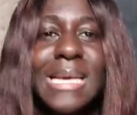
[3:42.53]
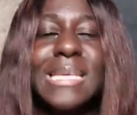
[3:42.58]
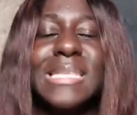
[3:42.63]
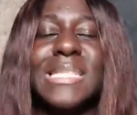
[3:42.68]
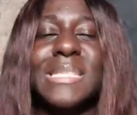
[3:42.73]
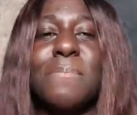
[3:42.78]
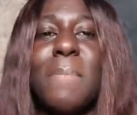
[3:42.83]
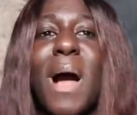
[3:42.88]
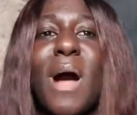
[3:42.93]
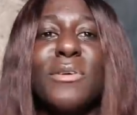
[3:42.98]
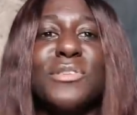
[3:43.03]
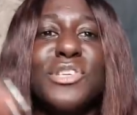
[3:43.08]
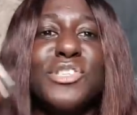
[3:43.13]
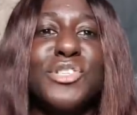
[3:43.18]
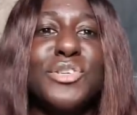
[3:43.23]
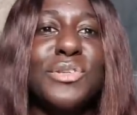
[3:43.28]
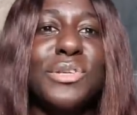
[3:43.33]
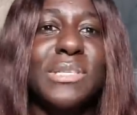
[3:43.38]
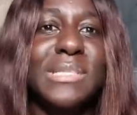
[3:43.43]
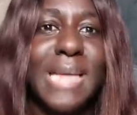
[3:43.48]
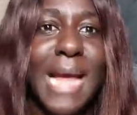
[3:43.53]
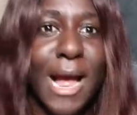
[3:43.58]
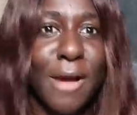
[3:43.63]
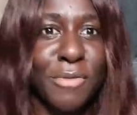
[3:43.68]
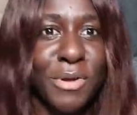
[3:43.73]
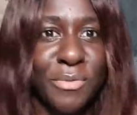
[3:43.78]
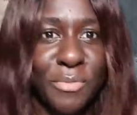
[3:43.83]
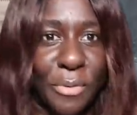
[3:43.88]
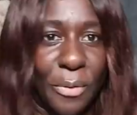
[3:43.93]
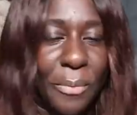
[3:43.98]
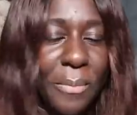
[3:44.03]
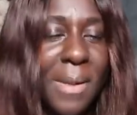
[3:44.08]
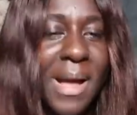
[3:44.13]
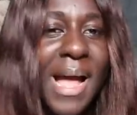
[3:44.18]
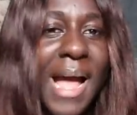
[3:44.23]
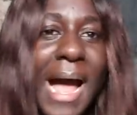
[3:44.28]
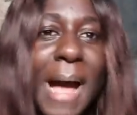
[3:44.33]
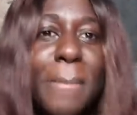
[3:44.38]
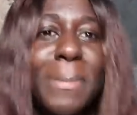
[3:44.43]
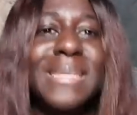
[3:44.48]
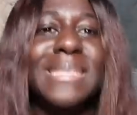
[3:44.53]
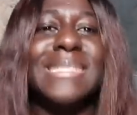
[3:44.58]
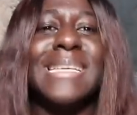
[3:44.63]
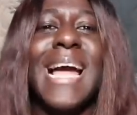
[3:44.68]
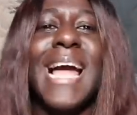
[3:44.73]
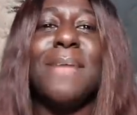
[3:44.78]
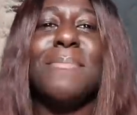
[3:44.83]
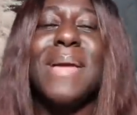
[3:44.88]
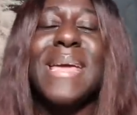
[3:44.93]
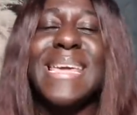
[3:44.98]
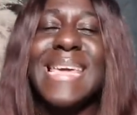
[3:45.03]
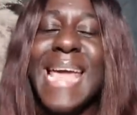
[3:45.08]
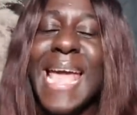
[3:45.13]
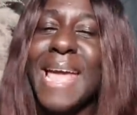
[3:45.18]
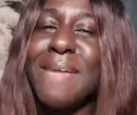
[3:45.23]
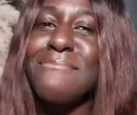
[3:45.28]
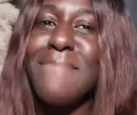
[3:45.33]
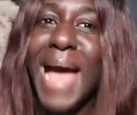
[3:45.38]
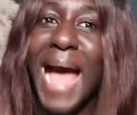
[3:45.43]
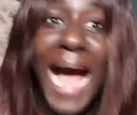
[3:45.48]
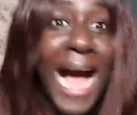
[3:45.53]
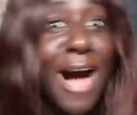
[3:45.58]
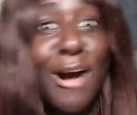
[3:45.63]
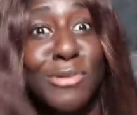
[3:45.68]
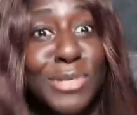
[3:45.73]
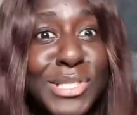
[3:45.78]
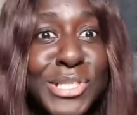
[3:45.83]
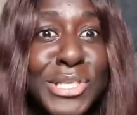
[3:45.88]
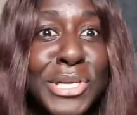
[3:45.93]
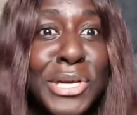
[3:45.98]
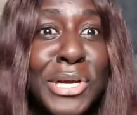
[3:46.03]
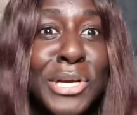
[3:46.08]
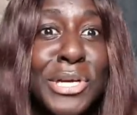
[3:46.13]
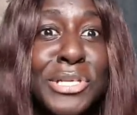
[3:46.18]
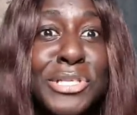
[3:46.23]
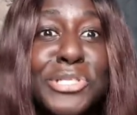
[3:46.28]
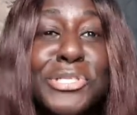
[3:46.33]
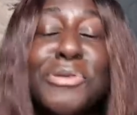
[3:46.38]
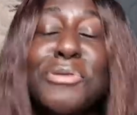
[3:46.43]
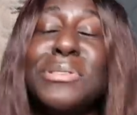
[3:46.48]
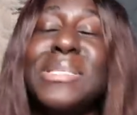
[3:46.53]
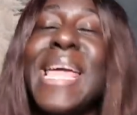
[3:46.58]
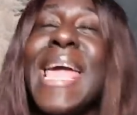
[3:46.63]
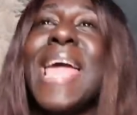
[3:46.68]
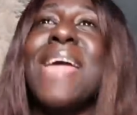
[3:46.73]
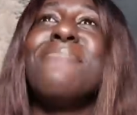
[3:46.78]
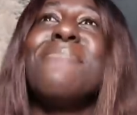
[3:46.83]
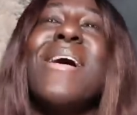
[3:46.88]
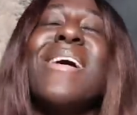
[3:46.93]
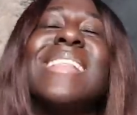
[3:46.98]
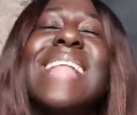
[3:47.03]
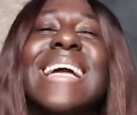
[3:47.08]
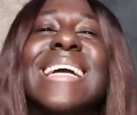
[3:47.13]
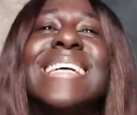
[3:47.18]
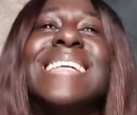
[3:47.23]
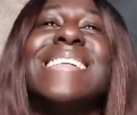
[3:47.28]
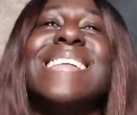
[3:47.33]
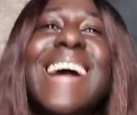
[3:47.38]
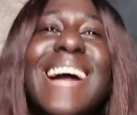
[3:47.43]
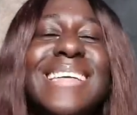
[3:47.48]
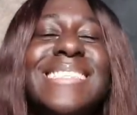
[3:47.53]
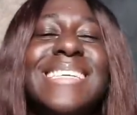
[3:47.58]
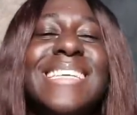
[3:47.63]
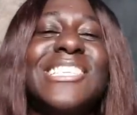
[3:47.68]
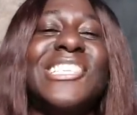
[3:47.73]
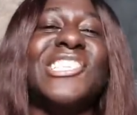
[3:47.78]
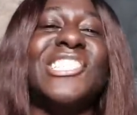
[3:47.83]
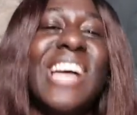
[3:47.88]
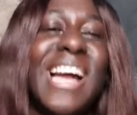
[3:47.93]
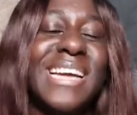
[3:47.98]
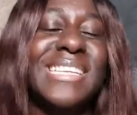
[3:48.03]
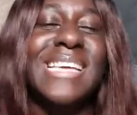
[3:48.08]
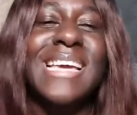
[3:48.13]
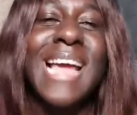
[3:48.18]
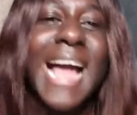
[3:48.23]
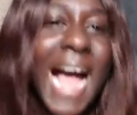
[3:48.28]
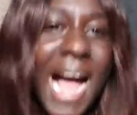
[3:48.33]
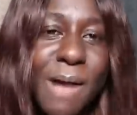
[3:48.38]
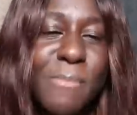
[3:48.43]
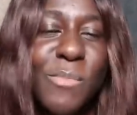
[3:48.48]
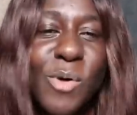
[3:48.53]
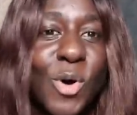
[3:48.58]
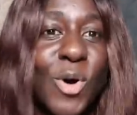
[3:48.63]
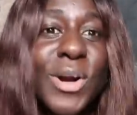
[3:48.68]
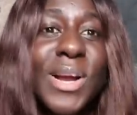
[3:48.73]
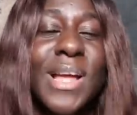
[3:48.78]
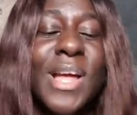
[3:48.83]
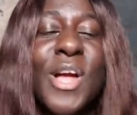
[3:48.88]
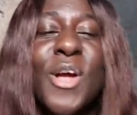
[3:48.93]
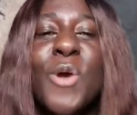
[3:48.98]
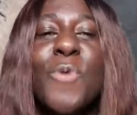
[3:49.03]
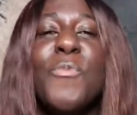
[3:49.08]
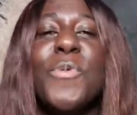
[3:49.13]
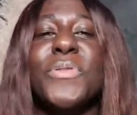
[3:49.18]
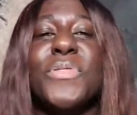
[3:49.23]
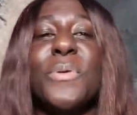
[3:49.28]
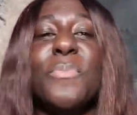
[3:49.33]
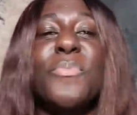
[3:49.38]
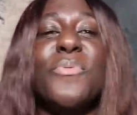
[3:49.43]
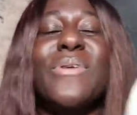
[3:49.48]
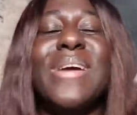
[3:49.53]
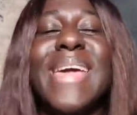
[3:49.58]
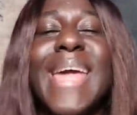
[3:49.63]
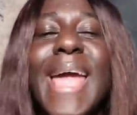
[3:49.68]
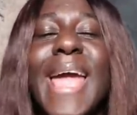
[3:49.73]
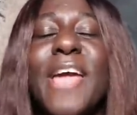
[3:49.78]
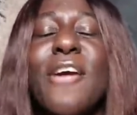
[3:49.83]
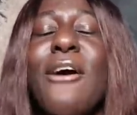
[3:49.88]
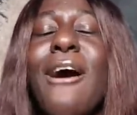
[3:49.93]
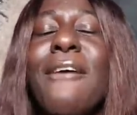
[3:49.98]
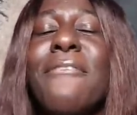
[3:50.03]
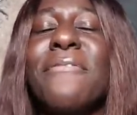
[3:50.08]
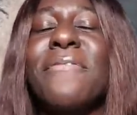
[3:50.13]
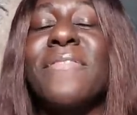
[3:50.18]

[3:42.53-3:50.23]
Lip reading: he smiled into the diary room. And by the time he came out, dude came out like a knight in shining armor with a bouquet of